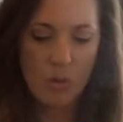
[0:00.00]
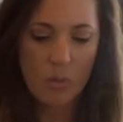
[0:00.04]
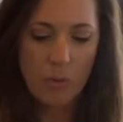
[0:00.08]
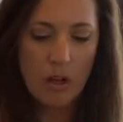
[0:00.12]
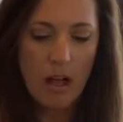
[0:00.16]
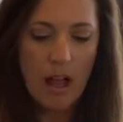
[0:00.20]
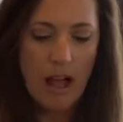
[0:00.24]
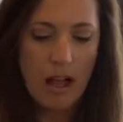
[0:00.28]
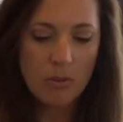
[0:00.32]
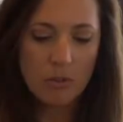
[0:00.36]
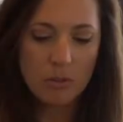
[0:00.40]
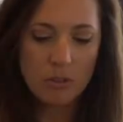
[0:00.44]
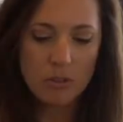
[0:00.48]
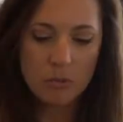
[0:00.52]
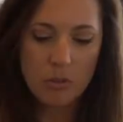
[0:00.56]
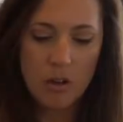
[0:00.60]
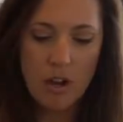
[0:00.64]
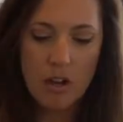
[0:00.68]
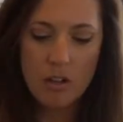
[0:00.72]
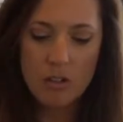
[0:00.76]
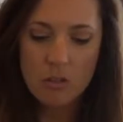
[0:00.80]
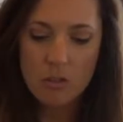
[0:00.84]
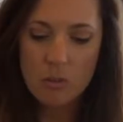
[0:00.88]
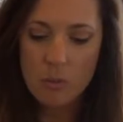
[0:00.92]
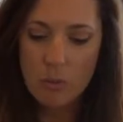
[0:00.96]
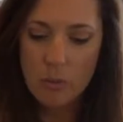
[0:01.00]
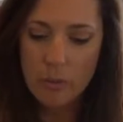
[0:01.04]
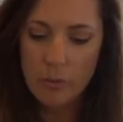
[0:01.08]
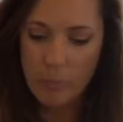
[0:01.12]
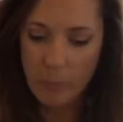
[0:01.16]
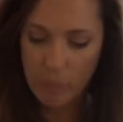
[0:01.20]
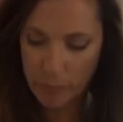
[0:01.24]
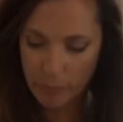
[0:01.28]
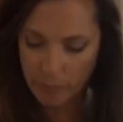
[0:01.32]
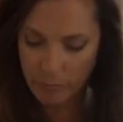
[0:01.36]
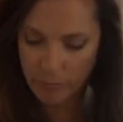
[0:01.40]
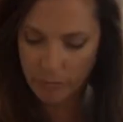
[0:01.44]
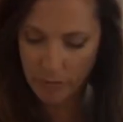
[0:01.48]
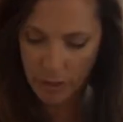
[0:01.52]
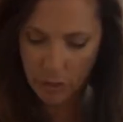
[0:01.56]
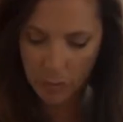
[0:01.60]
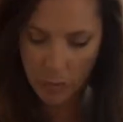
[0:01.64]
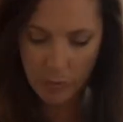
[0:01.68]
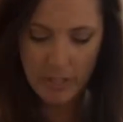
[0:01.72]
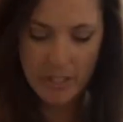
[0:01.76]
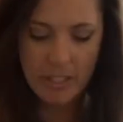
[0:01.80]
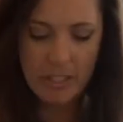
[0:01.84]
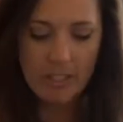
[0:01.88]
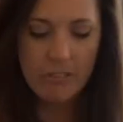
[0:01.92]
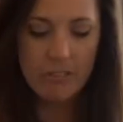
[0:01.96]
Well, I was wrong.
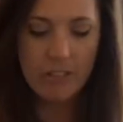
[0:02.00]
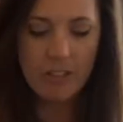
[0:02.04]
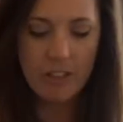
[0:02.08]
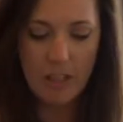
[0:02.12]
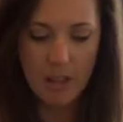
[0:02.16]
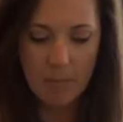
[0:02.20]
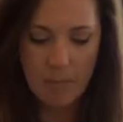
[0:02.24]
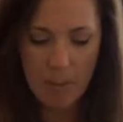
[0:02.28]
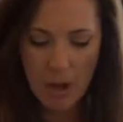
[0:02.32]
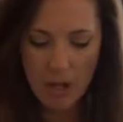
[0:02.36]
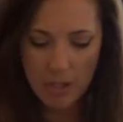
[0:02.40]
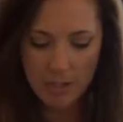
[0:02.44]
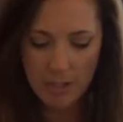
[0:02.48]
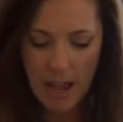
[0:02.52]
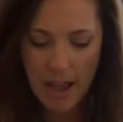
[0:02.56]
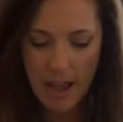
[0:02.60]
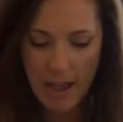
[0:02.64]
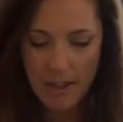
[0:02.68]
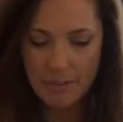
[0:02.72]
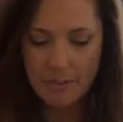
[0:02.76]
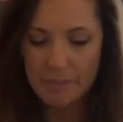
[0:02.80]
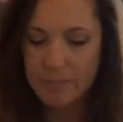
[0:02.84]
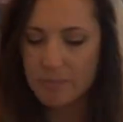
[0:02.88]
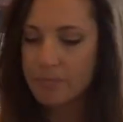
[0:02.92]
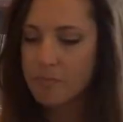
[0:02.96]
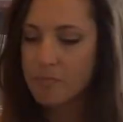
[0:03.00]
We did fill up all 9.